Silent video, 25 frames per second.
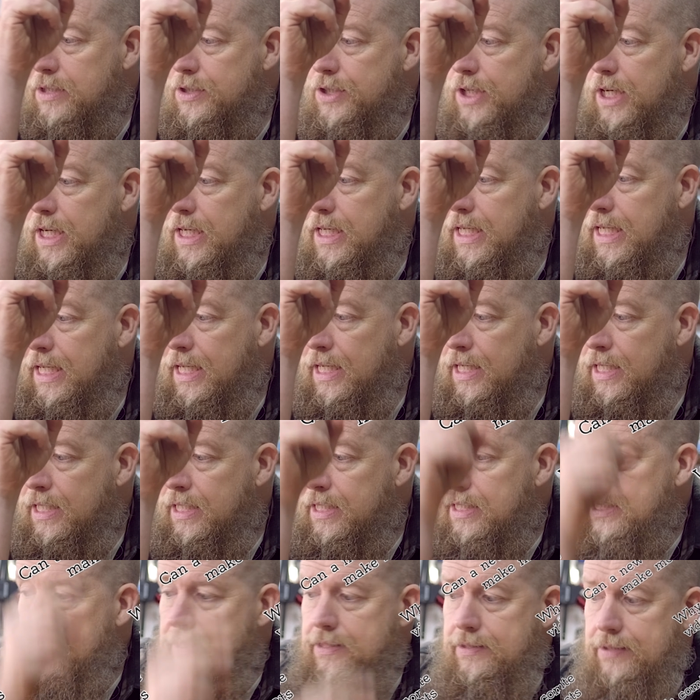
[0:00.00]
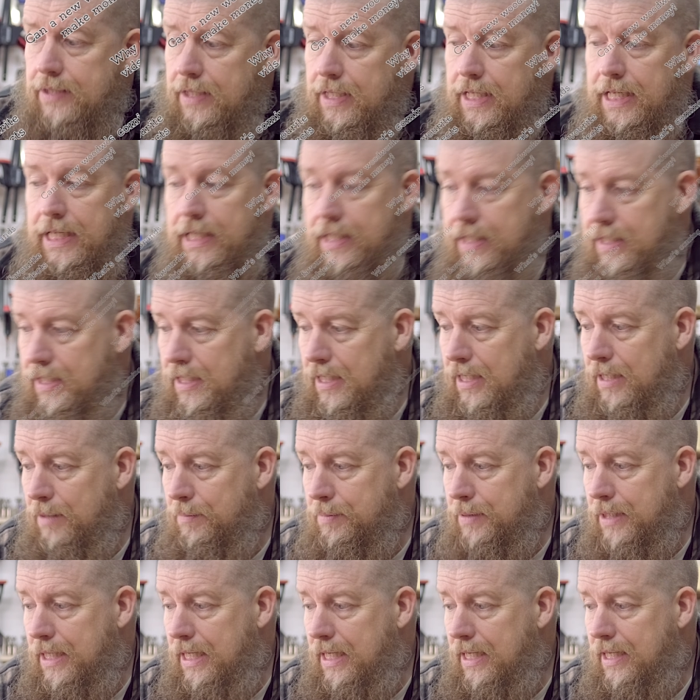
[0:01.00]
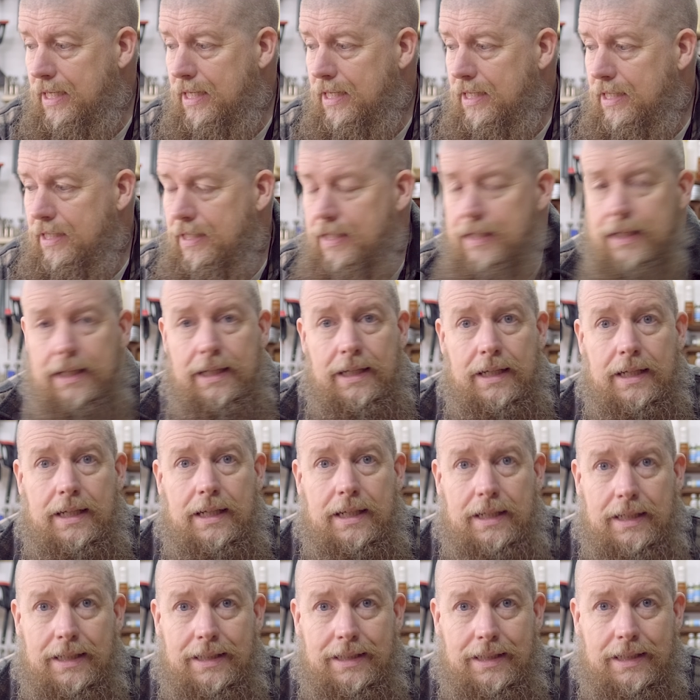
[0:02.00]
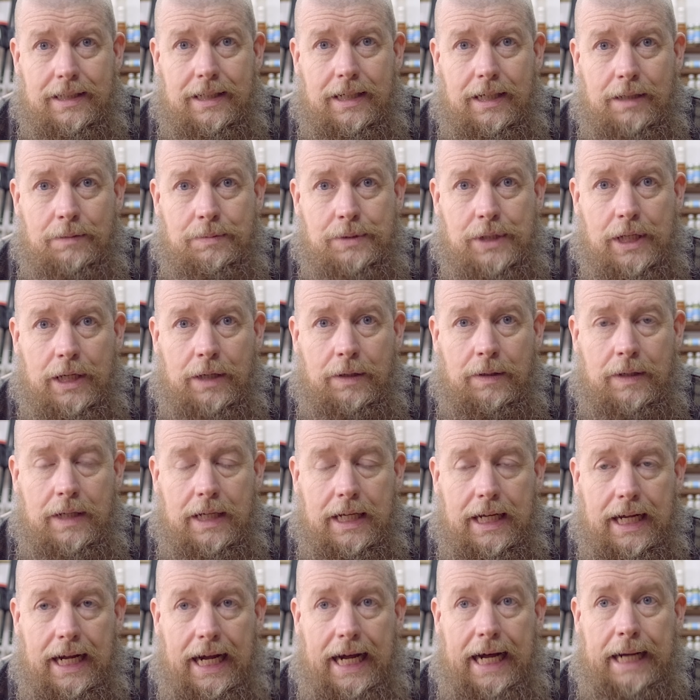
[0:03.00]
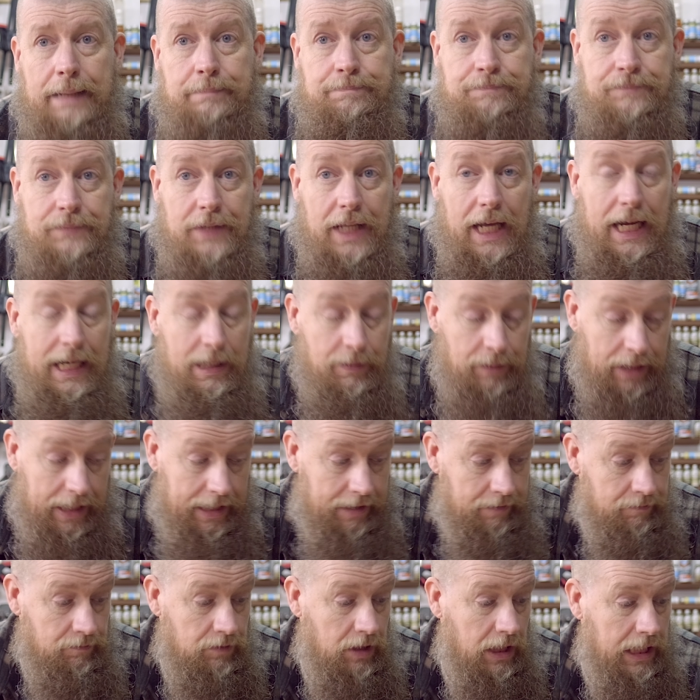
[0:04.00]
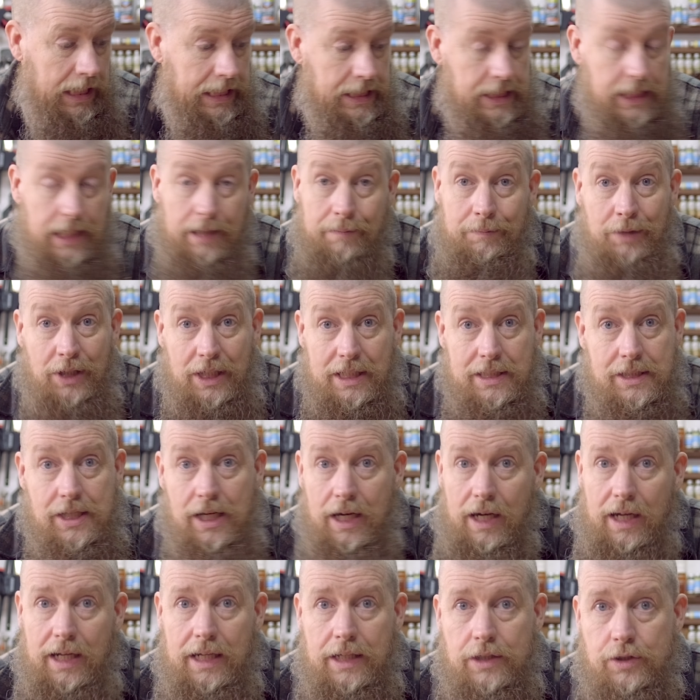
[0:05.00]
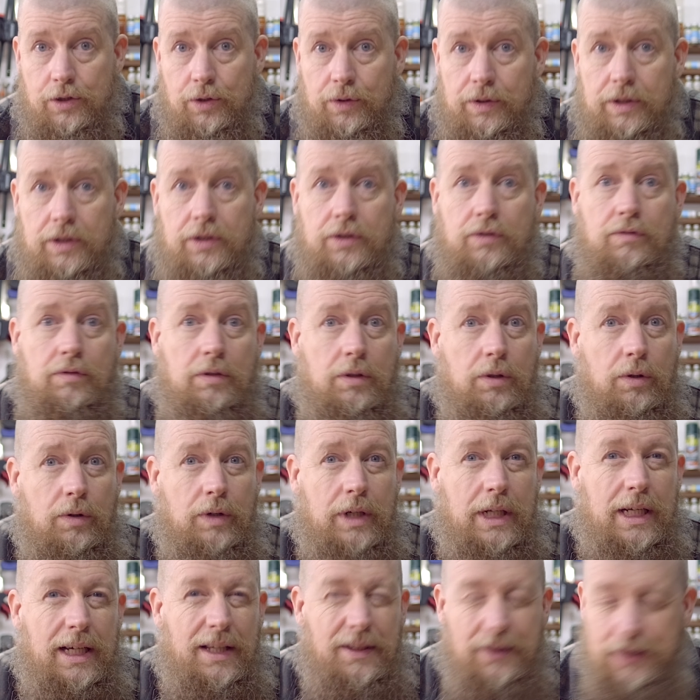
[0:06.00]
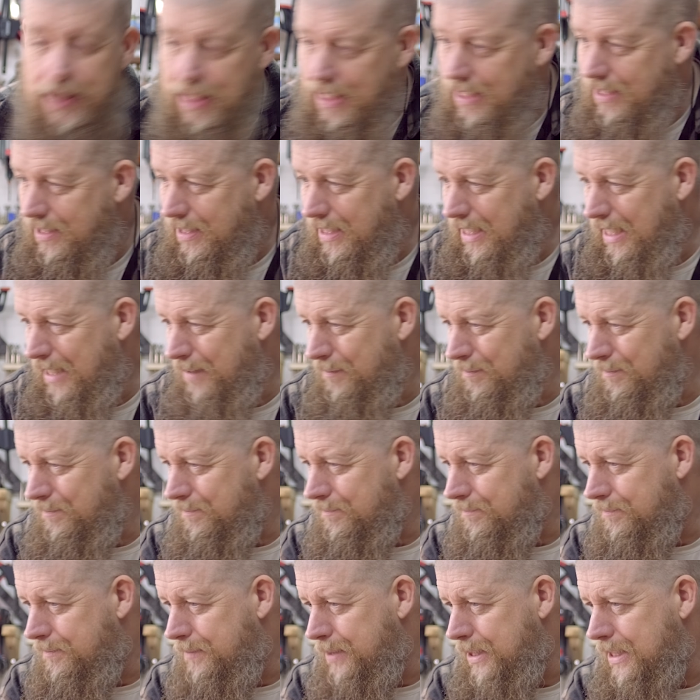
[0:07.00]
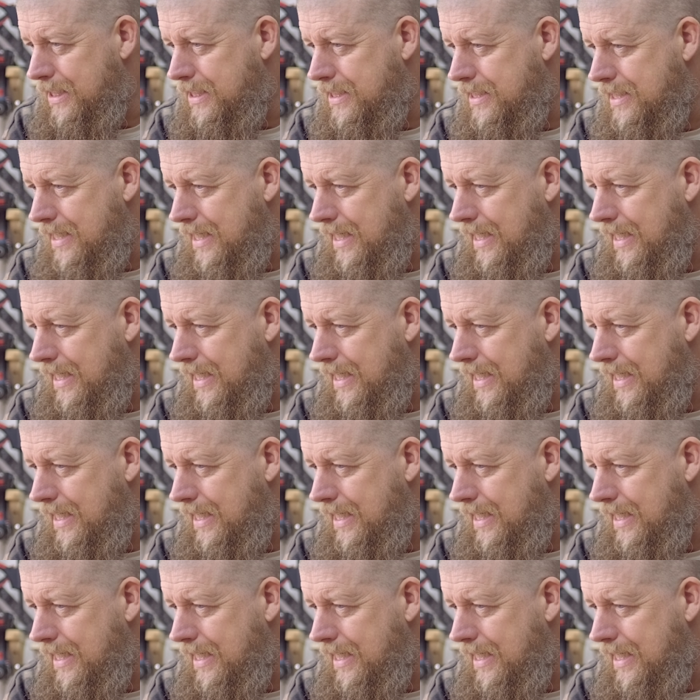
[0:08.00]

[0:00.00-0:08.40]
Journey sign up there? I hope so. Anyway, right, I'm not entirely sure this is recording. I think I am, but